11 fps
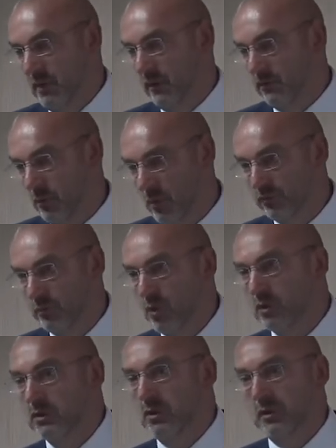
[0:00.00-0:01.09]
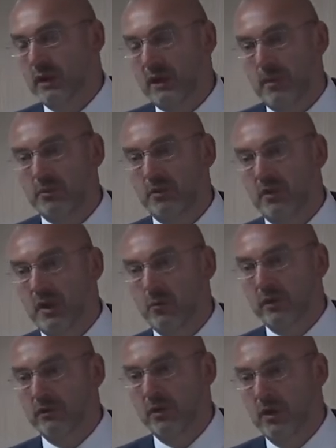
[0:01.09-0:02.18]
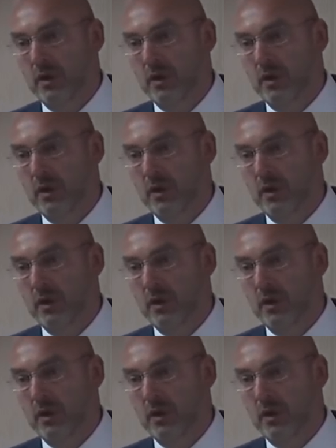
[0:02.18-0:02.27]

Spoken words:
Yeah, so what moral capital and what